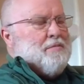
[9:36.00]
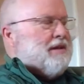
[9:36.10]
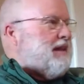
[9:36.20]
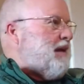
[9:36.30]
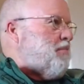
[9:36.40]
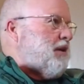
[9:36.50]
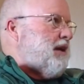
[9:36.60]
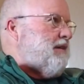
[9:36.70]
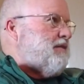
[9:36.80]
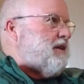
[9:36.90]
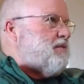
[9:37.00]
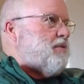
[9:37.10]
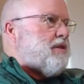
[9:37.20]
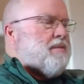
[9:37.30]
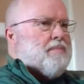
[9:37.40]
but they believed it
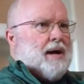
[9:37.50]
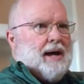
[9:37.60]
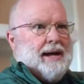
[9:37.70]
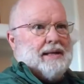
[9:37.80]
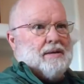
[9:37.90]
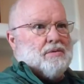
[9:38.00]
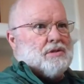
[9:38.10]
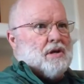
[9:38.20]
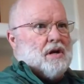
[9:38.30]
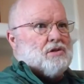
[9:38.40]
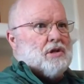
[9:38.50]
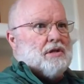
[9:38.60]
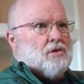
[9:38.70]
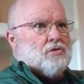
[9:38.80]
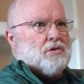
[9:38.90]
with a mind that was largely
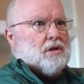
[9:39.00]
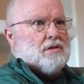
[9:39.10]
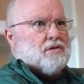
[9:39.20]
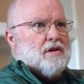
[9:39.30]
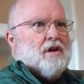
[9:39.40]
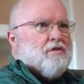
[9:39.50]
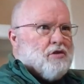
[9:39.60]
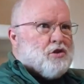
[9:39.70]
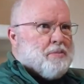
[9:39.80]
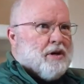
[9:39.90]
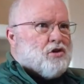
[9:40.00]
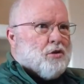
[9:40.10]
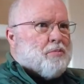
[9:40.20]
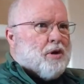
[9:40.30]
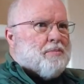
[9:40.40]
useless for mm-hmm.
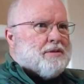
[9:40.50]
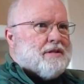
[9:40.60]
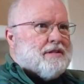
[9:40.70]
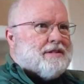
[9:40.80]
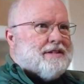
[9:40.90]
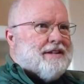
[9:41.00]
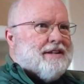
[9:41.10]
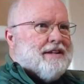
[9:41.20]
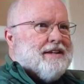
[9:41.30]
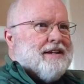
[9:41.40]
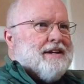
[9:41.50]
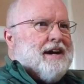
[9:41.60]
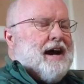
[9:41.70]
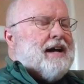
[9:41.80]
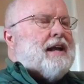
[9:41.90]
spiritual purposes. Mm-hmm.
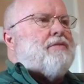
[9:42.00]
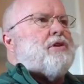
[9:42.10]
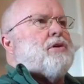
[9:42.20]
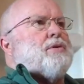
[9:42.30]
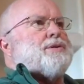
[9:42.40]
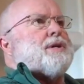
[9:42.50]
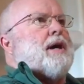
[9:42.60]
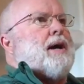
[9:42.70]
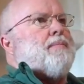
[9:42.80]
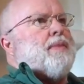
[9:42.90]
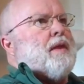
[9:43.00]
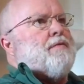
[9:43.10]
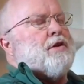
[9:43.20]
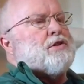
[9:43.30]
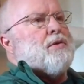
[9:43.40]
I love to use uh,
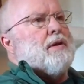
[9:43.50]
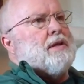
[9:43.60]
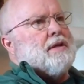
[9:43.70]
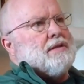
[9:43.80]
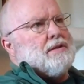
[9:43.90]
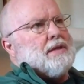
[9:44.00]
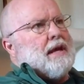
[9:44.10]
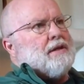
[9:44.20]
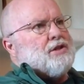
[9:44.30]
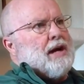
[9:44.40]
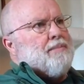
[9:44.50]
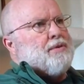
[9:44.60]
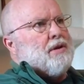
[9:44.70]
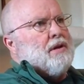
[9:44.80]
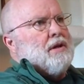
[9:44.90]
1 Corinthians, second
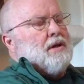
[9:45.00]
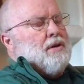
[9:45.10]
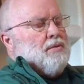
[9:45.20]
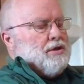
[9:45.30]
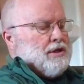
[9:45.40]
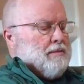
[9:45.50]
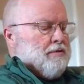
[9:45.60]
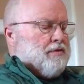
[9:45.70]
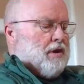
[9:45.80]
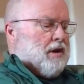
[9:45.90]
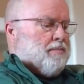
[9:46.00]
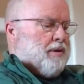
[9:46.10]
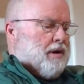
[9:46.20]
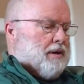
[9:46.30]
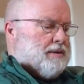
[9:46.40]
chapter, which some have called
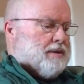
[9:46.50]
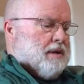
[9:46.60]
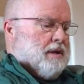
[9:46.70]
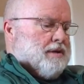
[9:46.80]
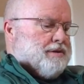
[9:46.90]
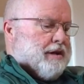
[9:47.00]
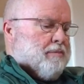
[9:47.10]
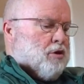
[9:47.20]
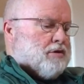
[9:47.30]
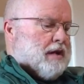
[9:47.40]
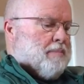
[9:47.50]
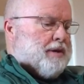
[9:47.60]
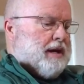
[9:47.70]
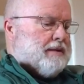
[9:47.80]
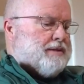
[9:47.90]
Paul's Sermo
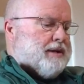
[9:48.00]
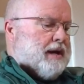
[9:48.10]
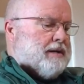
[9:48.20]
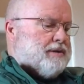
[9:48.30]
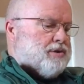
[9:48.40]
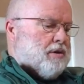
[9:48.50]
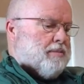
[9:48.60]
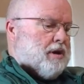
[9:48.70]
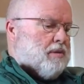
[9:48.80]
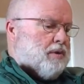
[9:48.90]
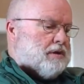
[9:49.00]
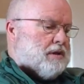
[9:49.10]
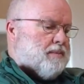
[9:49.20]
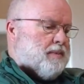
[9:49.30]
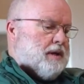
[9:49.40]
Sapientia, his Sermon on
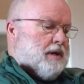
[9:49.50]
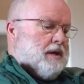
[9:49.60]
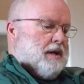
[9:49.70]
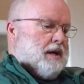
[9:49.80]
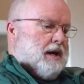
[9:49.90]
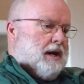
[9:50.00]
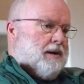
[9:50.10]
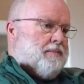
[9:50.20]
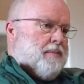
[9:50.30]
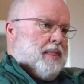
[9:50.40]
Wisdom. Uh,